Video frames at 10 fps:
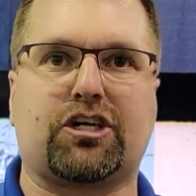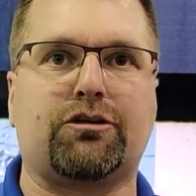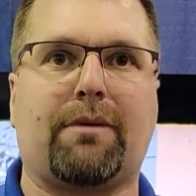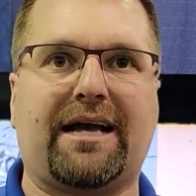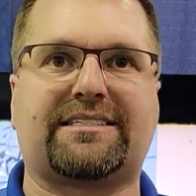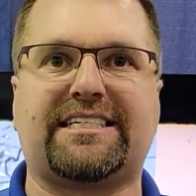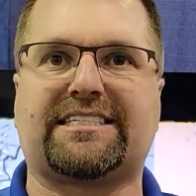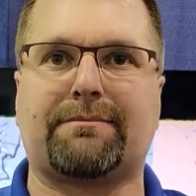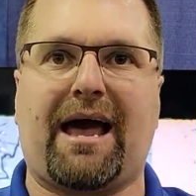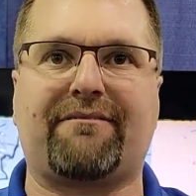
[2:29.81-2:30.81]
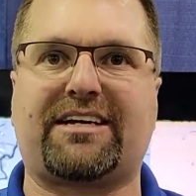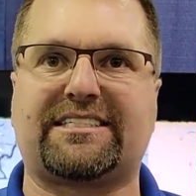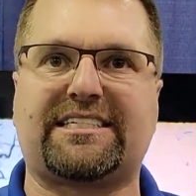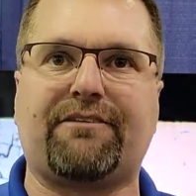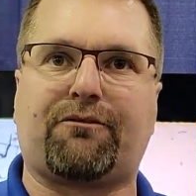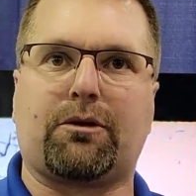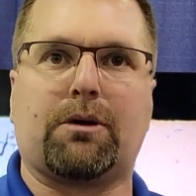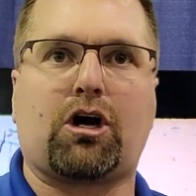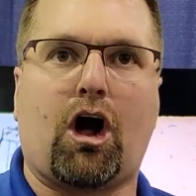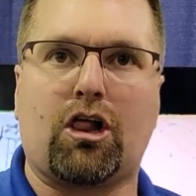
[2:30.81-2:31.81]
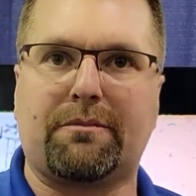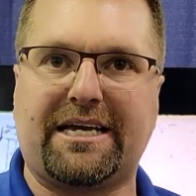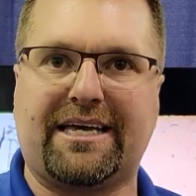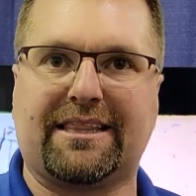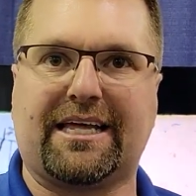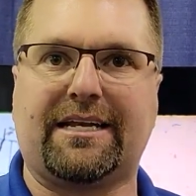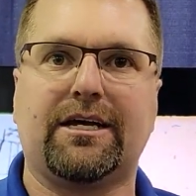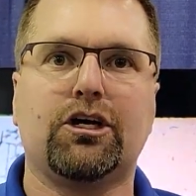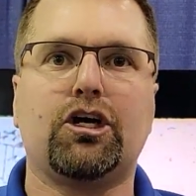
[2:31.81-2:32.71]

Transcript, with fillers: So you might see some advocacy for the Mokelumne Inland,